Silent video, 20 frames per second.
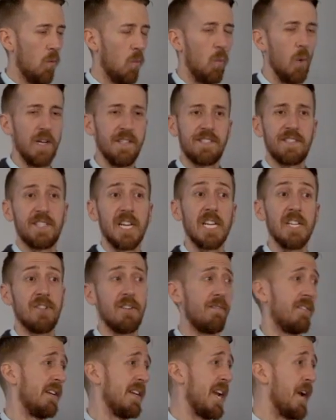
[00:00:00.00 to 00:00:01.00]
one stage
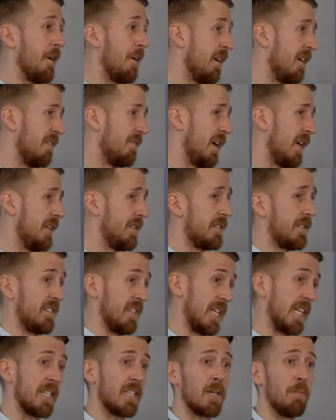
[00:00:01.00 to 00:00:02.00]
of the narrative
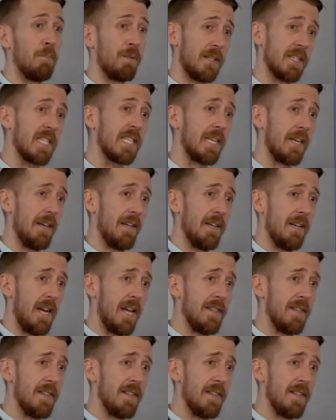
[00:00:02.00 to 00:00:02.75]
as incomplete